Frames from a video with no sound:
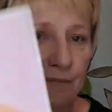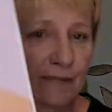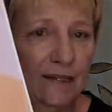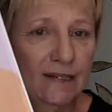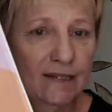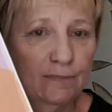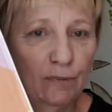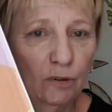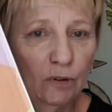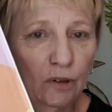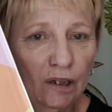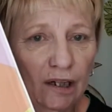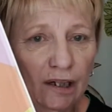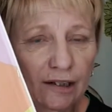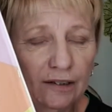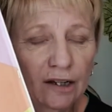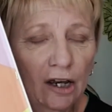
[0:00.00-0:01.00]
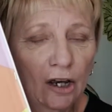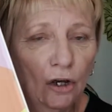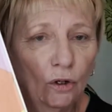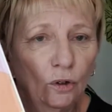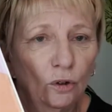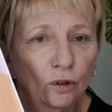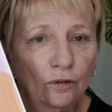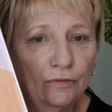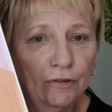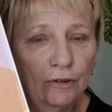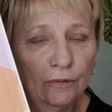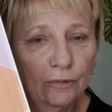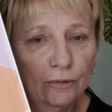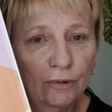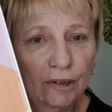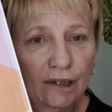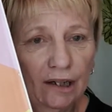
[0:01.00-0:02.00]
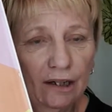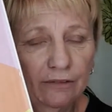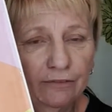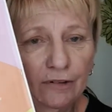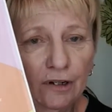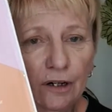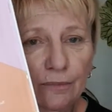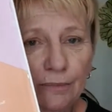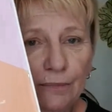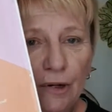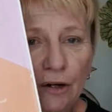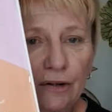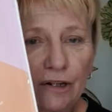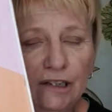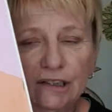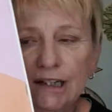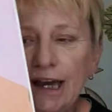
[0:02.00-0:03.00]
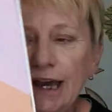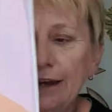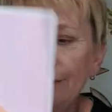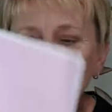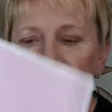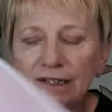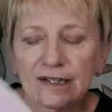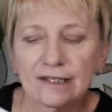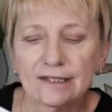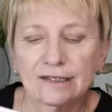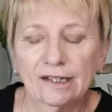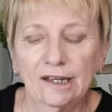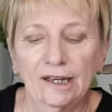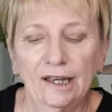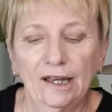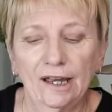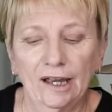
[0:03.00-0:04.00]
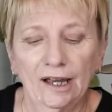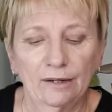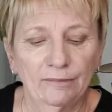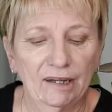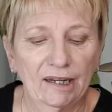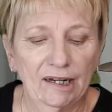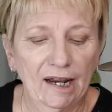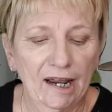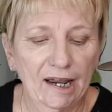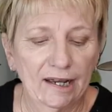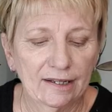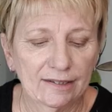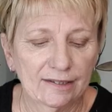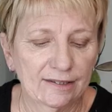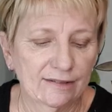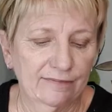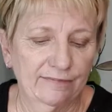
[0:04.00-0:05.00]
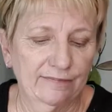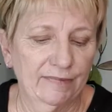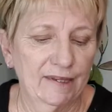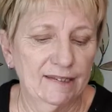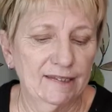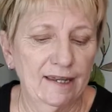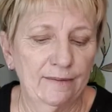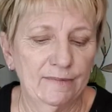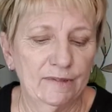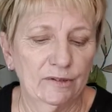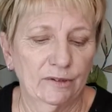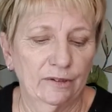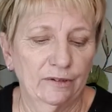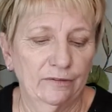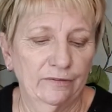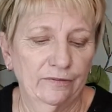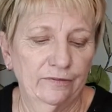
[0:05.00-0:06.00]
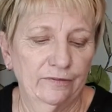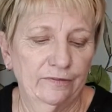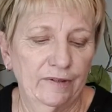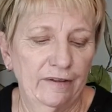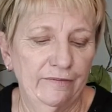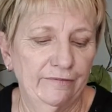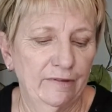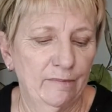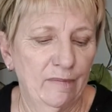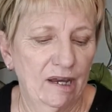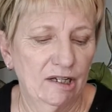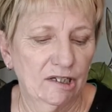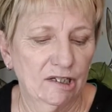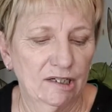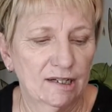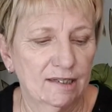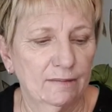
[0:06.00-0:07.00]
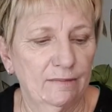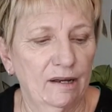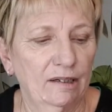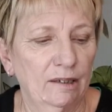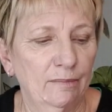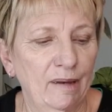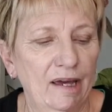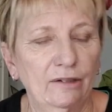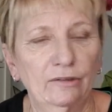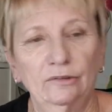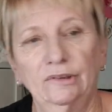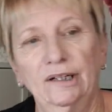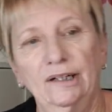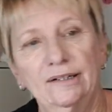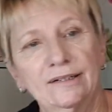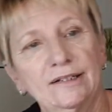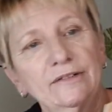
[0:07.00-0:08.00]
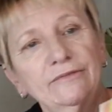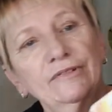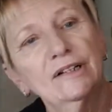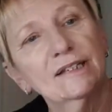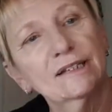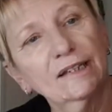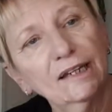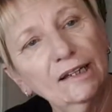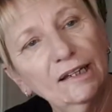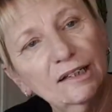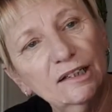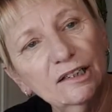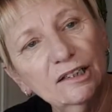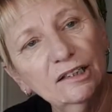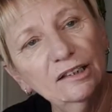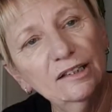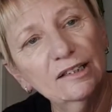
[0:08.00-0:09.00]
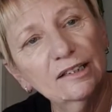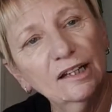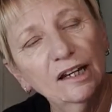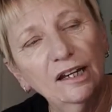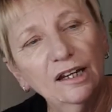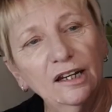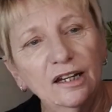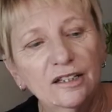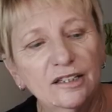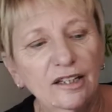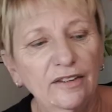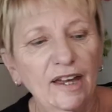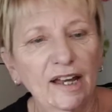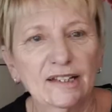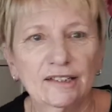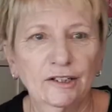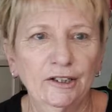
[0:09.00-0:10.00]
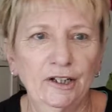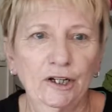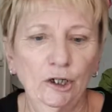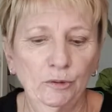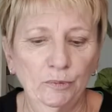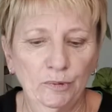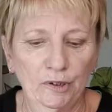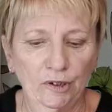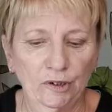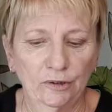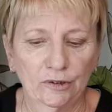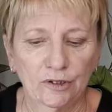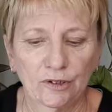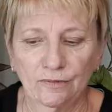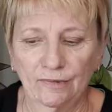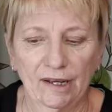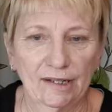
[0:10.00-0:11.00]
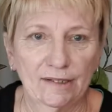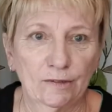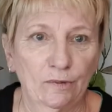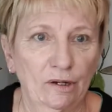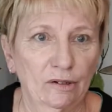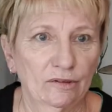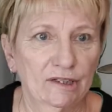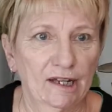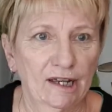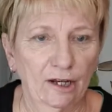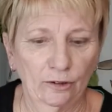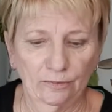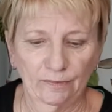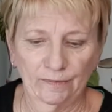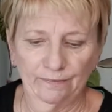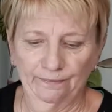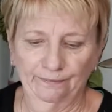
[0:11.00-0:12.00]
this booklet, or if you ordered it from Orange Canvas, it has the same sort of information as well about all the different skin conditions. So that's going to help you as well, to help